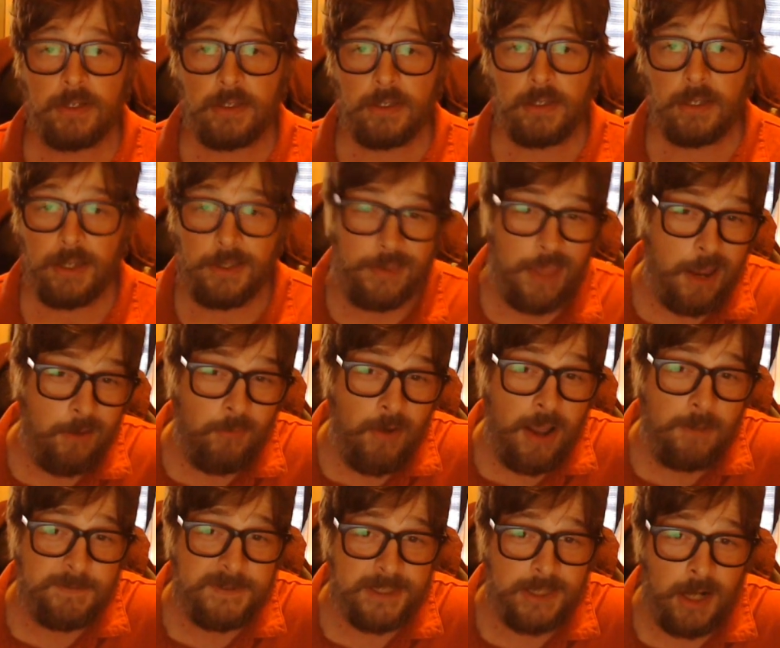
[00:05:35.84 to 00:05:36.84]
And that
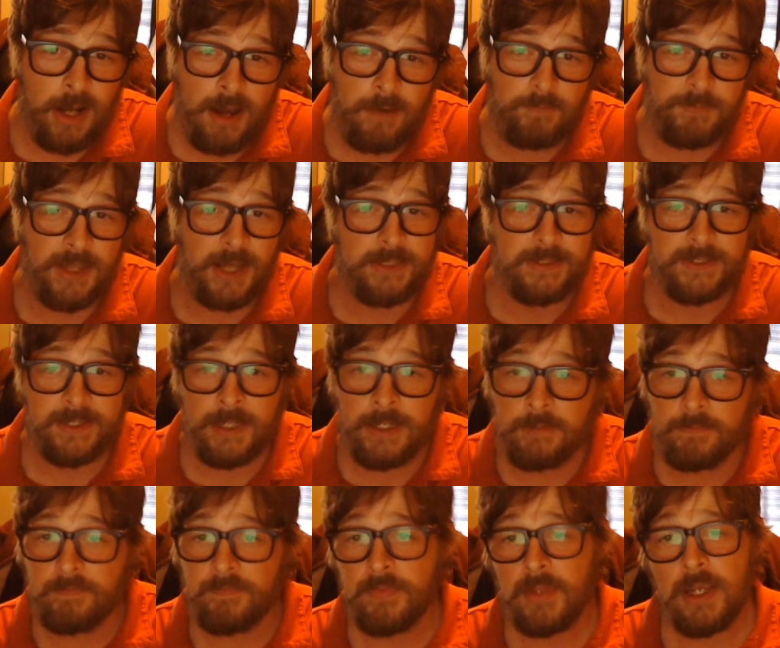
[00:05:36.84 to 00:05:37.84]
wraps it up. That's
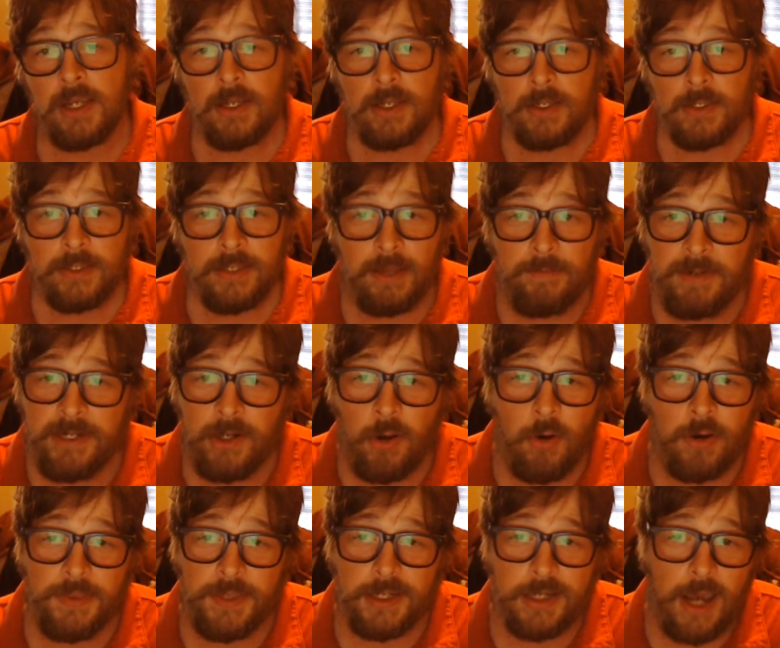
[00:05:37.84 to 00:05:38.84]
it. Let me
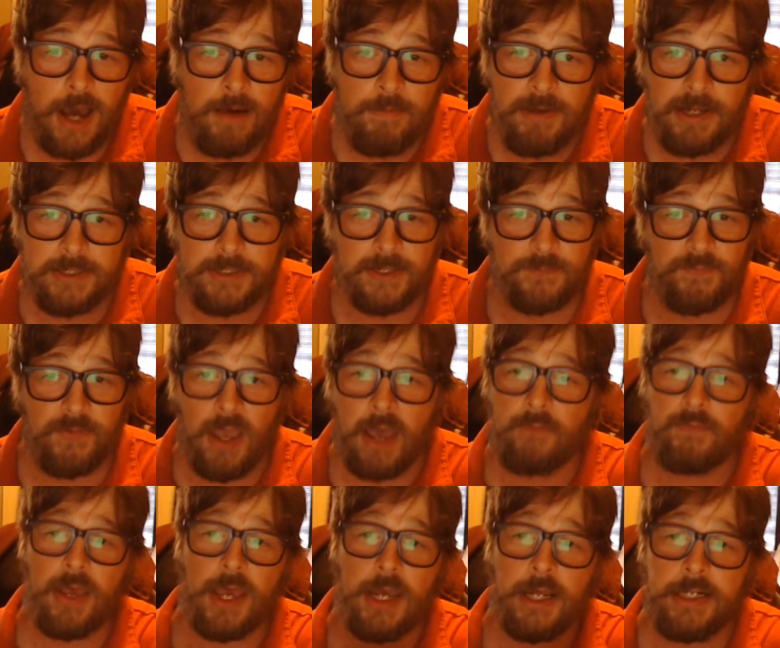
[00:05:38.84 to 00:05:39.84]
know in the comments if you
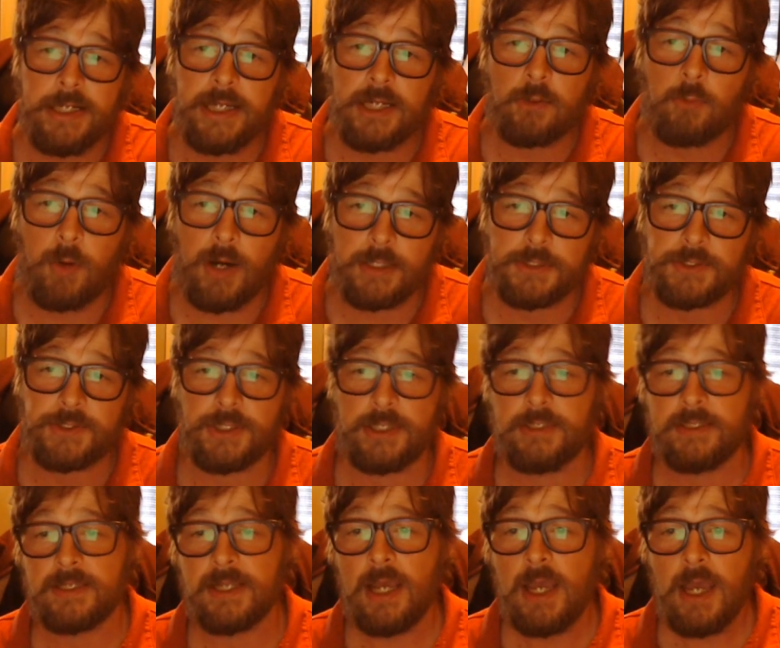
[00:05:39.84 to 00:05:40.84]
have any
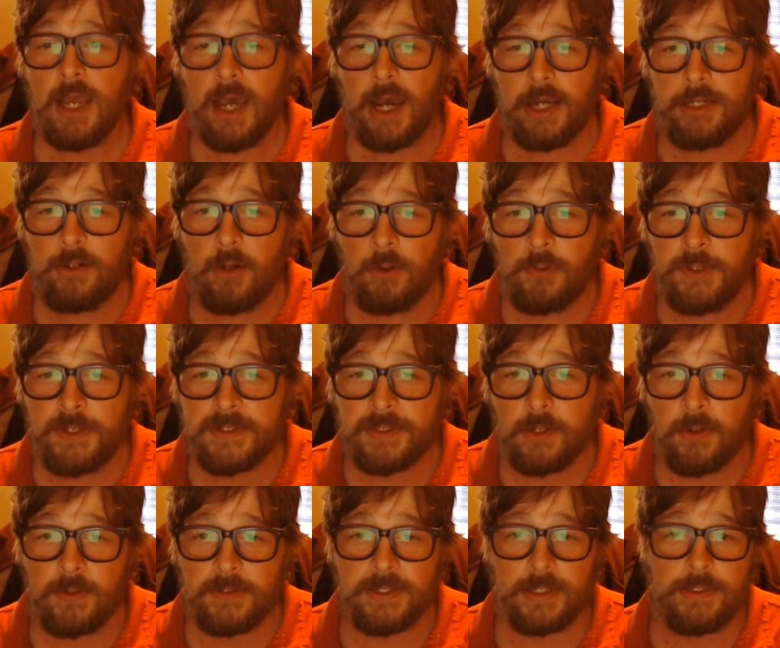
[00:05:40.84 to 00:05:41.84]
questions. I know this
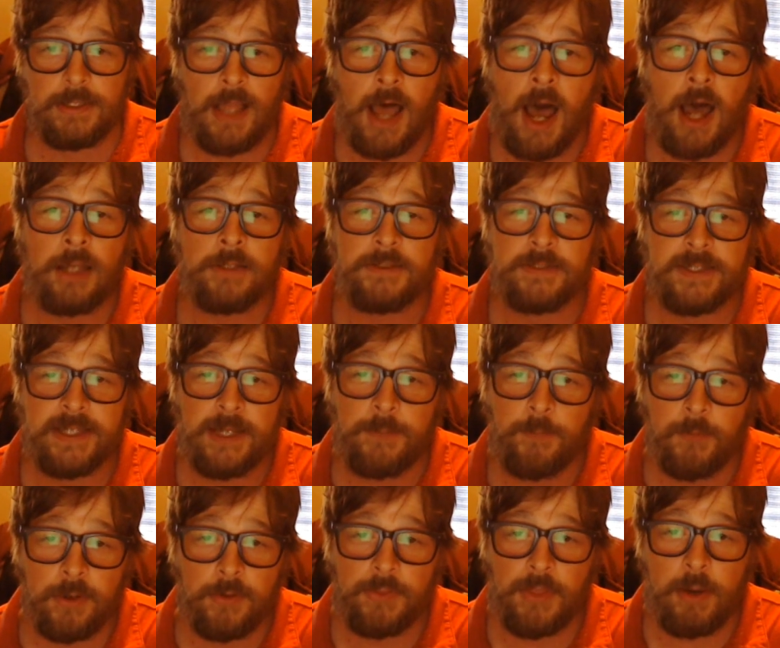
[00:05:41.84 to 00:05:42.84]
goes a lot
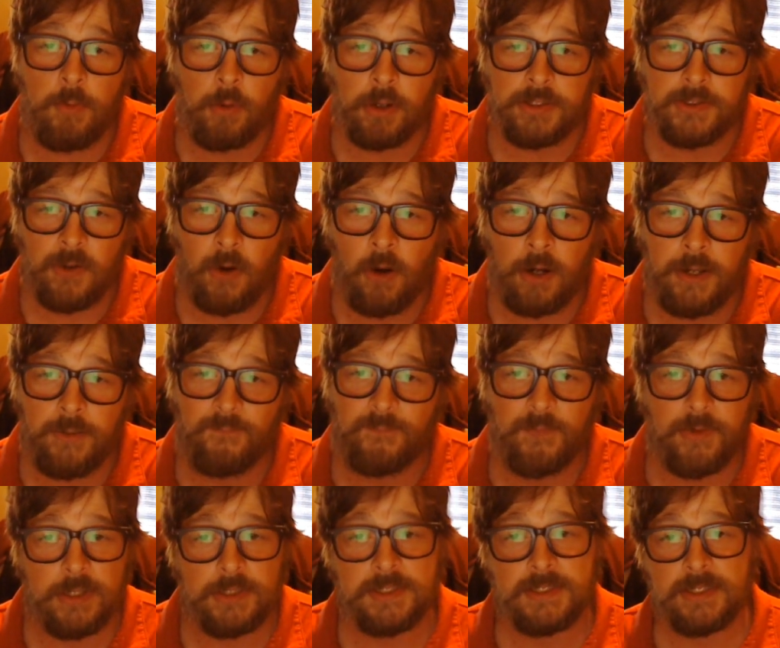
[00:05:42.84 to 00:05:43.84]
deeper than we're taught at
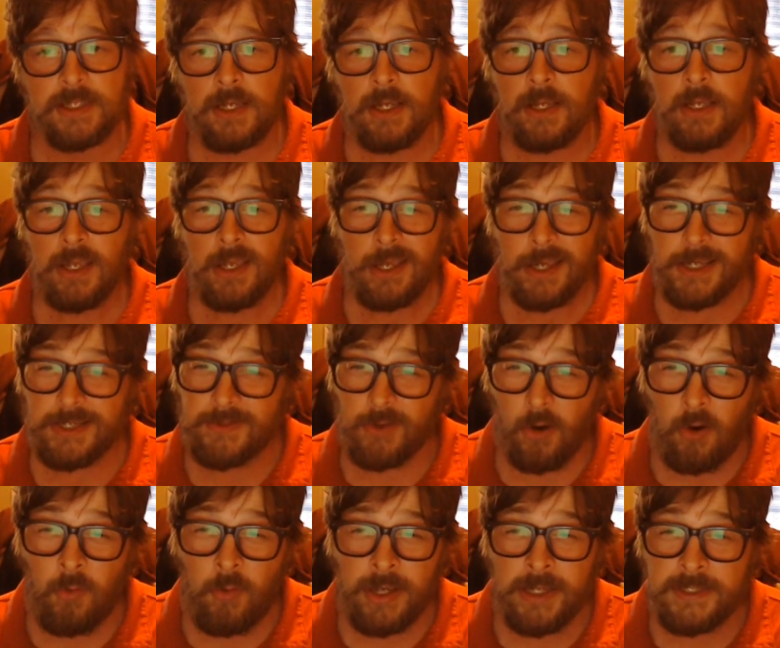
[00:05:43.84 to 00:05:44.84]
first. As
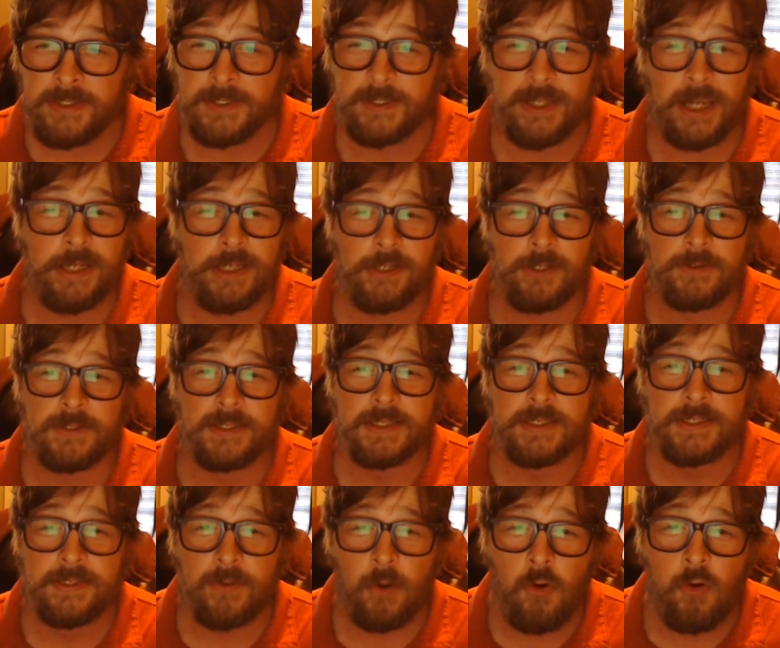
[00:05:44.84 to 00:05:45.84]
always, thank you
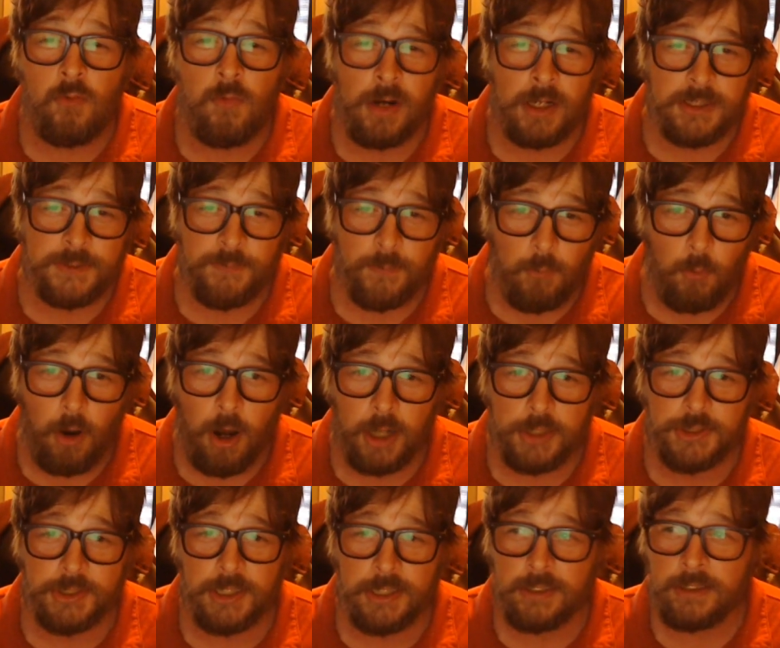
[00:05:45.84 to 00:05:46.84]
so much for
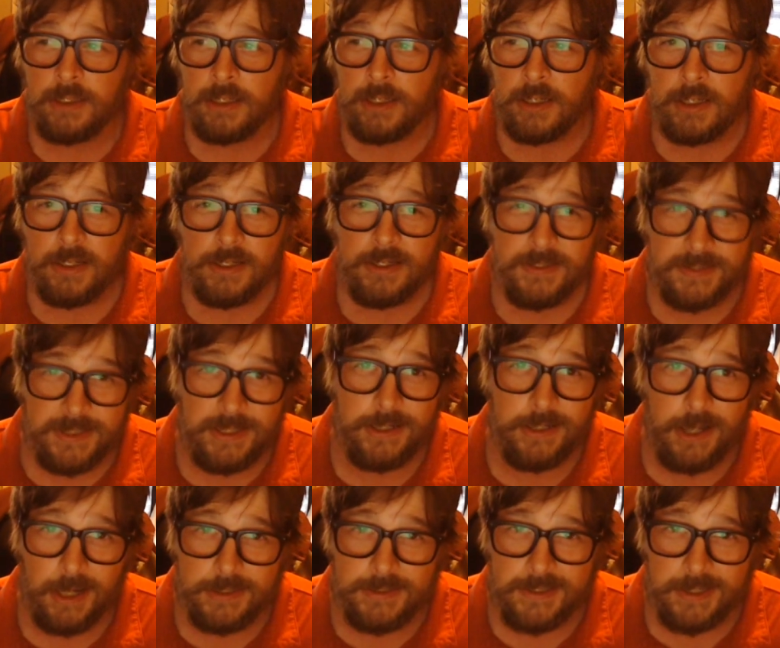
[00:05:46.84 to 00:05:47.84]
watching. See you
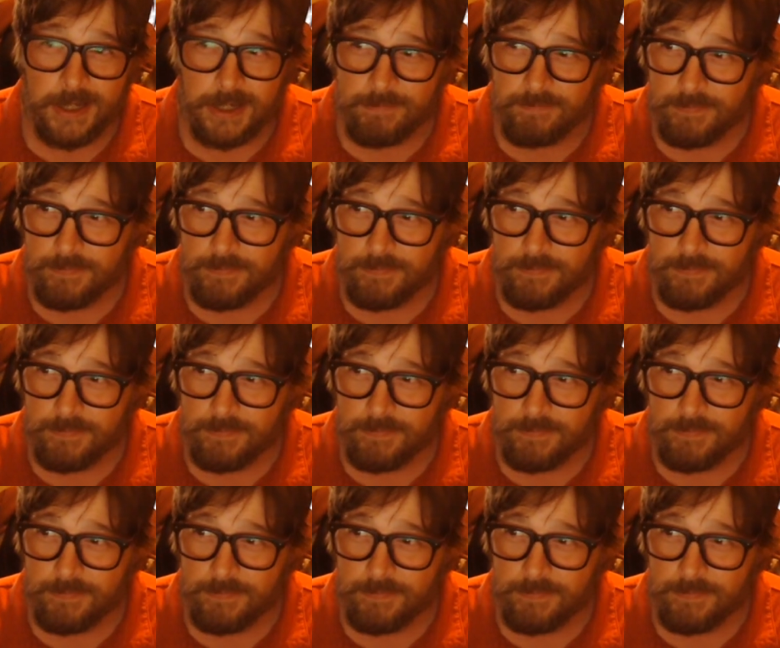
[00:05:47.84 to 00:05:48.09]
next time.